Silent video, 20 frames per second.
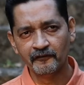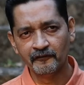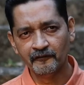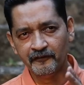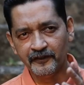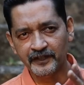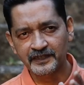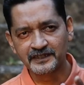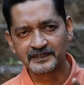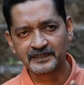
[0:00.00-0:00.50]

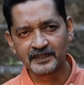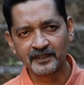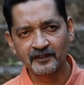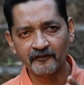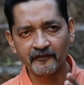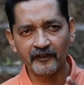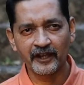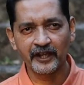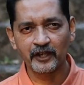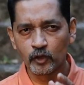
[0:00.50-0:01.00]

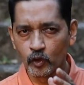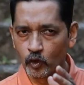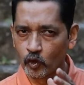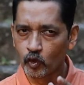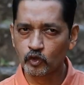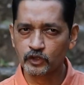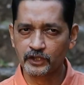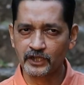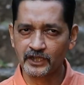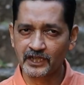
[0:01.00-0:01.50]
Vincent van
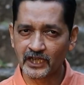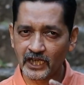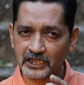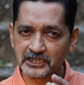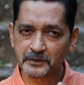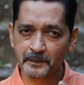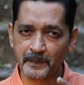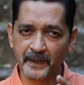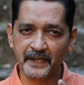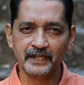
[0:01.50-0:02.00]
Gogh, the
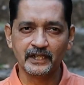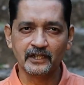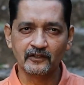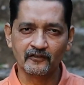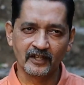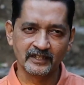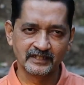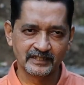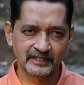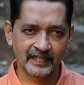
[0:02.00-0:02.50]
Dutch painter,
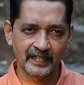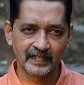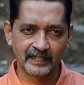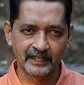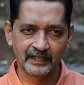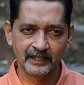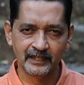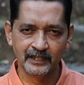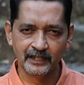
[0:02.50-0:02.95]
once said,